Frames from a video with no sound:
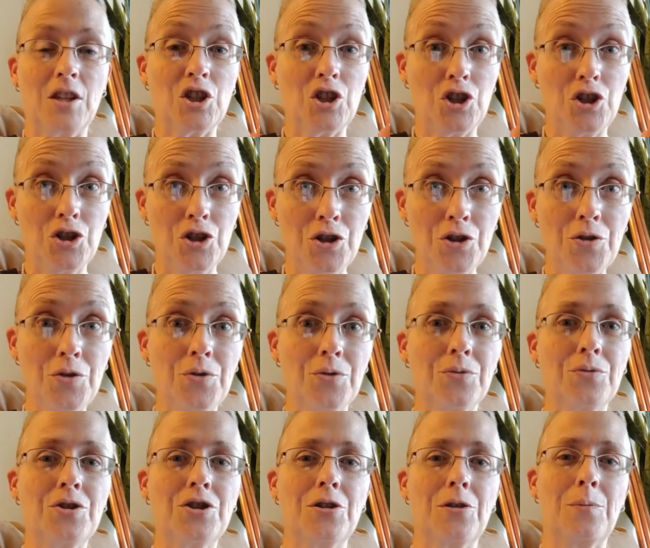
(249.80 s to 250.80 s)

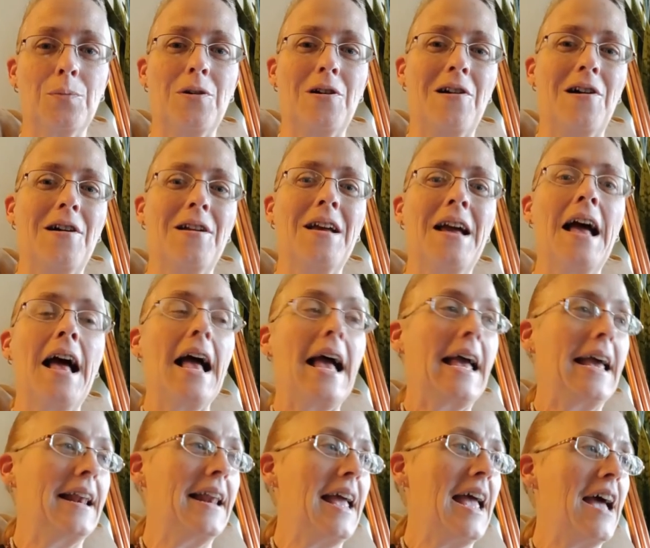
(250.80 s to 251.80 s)
You took part
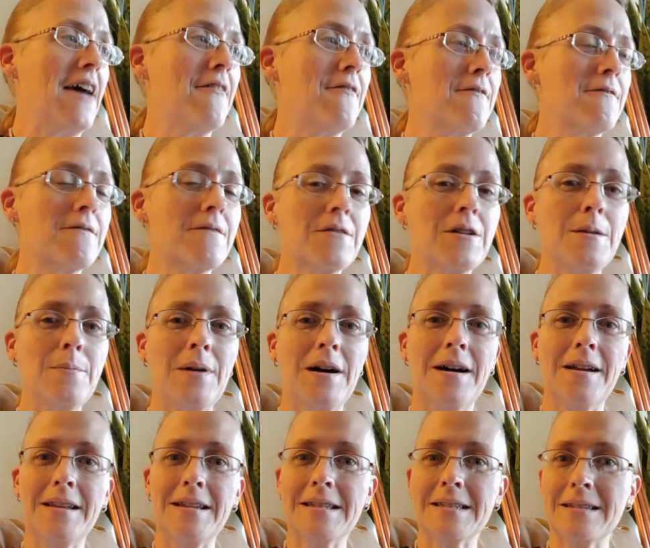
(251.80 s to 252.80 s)
in
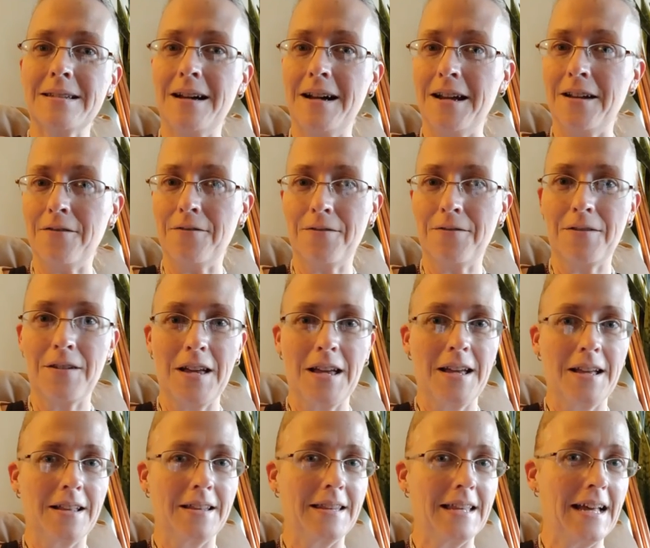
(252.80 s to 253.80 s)
everybody's life
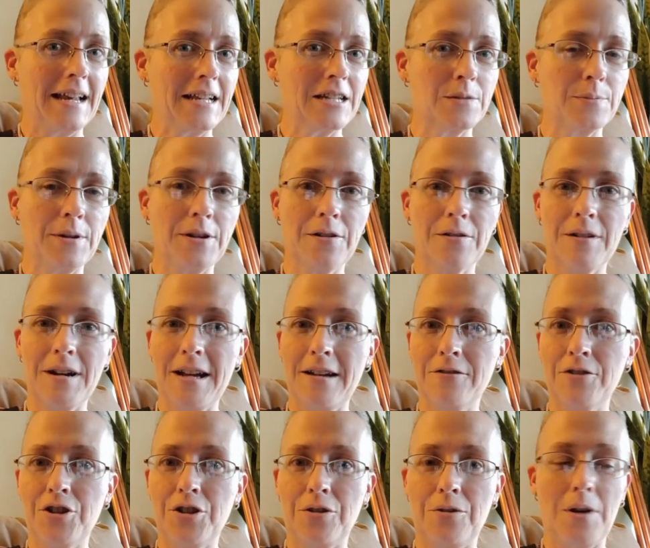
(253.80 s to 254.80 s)
that has been
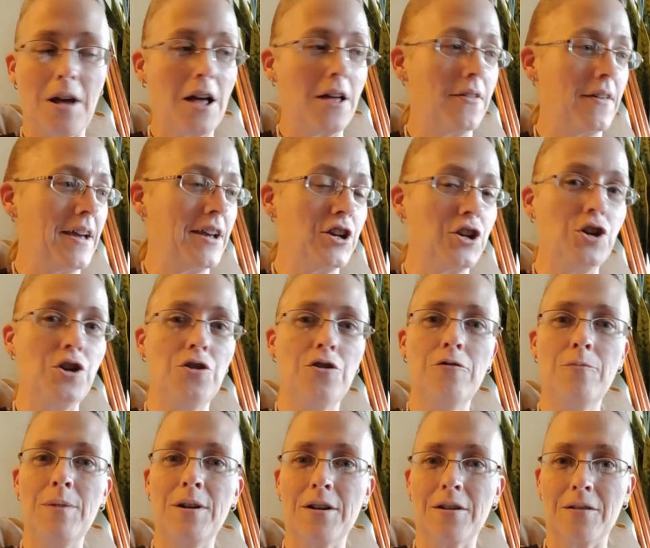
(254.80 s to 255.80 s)
around you, that
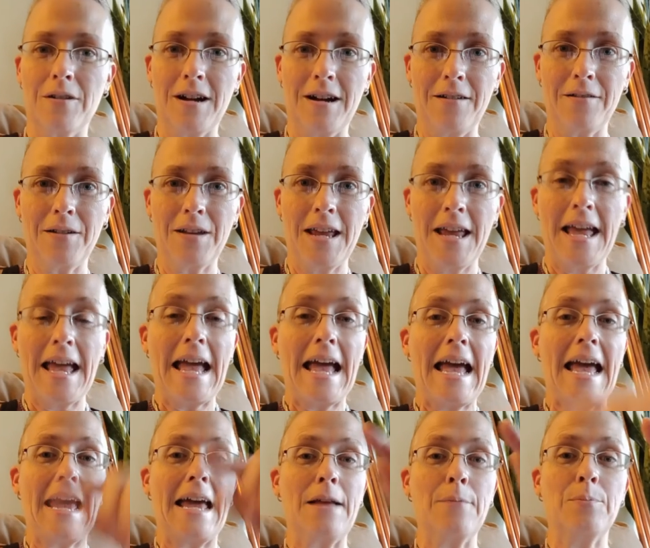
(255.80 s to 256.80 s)
you've been around.
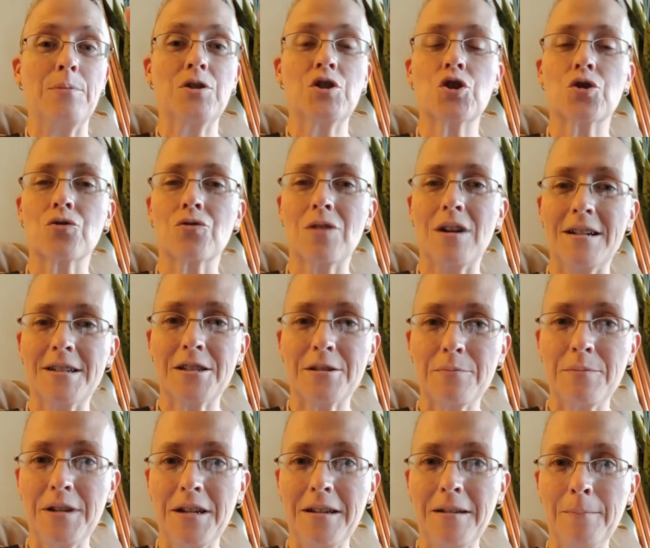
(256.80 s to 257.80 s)
And trust
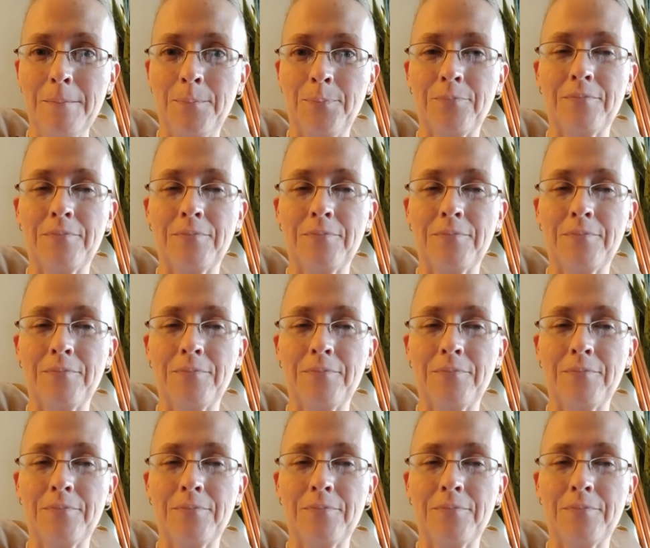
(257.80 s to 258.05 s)
me,